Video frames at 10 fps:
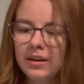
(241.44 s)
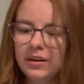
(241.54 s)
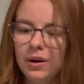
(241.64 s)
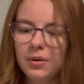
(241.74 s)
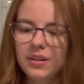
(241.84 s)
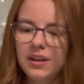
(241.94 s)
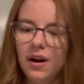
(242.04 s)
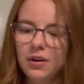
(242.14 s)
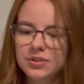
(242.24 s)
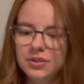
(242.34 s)
Go to the
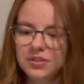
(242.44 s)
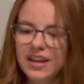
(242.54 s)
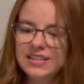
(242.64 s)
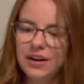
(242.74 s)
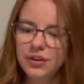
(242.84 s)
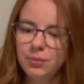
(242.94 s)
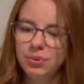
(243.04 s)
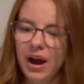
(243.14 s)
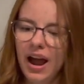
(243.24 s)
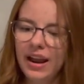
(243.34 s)
altar, lay down your
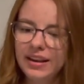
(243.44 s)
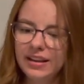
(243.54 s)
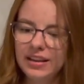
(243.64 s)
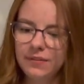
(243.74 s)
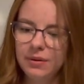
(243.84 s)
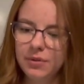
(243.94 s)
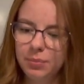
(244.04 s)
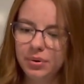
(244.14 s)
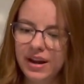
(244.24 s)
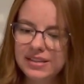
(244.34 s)
pride, and give him the
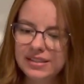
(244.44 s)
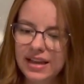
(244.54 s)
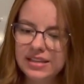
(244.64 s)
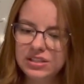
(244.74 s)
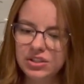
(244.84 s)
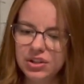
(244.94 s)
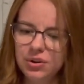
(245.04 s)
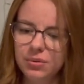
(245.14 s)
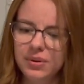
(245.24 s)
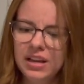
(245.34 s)
praise that he's
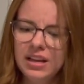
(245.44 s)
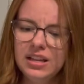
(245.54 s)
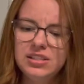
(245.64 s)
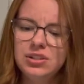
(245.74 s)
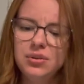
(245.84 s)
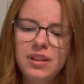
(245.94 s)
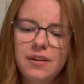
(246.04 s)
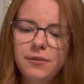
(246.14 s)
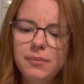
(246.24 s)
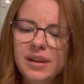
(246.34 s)
due. It's too
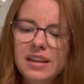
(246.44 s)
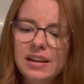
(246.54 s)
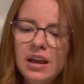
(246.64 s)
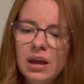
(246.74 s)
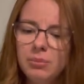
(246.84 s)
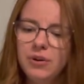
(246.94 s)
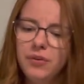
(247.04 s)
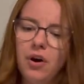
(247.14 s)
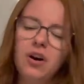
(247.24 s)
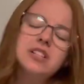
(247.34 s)
late for me. But if
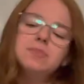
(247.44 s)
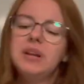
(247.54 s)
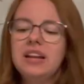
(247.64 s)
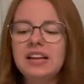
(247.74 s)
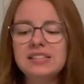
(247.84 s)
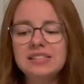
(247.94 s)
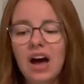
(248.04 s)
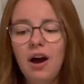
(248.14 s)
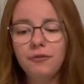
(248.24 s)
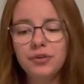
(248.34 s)
your heart's beating, it's
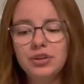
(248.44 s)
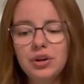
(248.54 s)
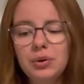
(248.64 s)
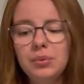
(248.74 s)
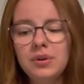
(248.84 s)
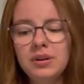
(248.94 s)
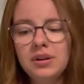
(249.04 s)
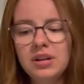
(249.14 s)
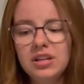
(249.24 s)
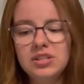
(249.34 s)
not for you.
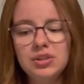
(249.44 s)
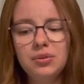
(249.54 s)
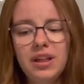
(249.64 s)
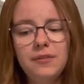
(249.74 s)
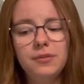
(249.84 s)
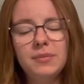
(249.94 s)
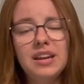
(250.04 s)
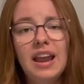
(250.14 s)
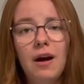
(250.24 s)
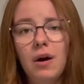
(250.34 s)
It's too late for me
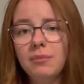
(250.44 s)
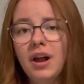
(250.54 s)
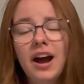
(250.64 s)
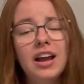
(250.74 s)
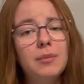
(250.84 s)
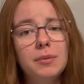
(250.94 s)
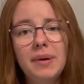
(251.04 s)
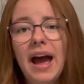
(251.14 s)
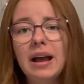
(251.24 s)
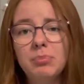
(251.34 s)
now. I'm not coming
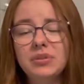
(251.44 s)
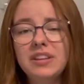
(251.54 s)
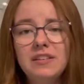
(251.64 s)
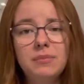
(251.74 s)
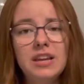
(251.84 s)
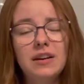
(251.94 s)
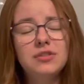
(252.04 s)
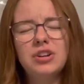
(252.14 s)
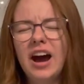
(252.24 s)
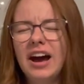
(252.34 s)
back. Believe me, I've
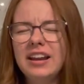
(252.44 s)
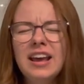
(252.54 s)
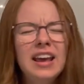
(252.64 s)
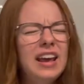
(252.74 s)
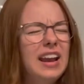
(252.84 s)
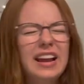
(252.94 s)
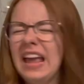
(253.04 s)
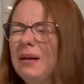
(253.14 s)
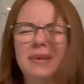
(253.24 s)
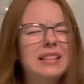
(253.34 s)
tried. And I
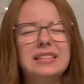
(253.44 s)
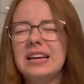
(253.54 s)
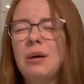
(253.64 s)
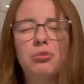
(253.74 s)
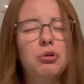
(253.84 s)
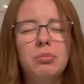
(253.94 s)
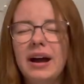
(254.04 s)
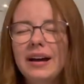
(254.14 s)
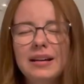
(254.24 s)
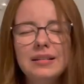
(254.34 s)
can't make the time roll
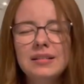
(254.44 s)
back.